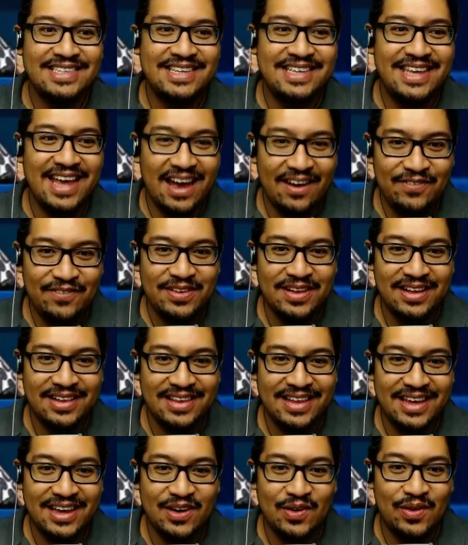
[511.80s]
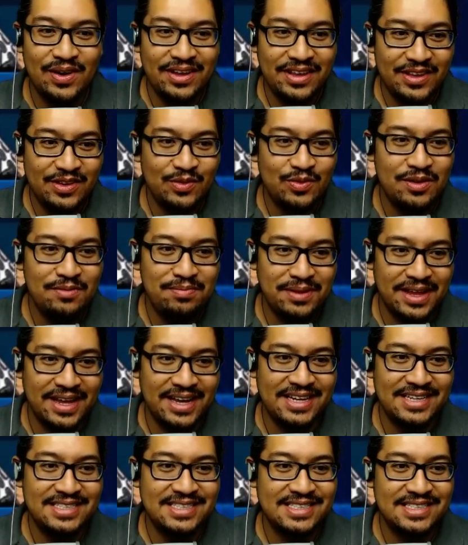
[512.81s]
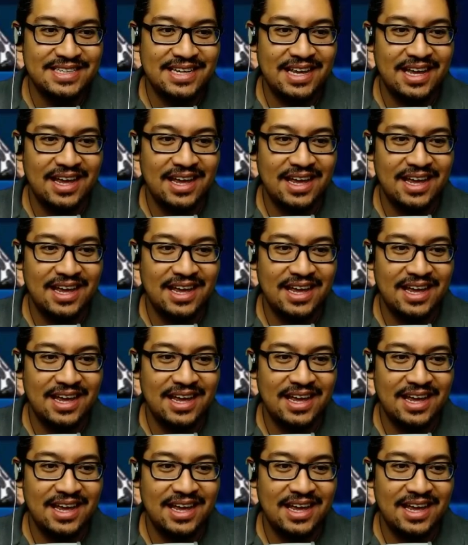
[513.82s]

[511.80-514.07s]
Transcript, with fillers: definitely going to replace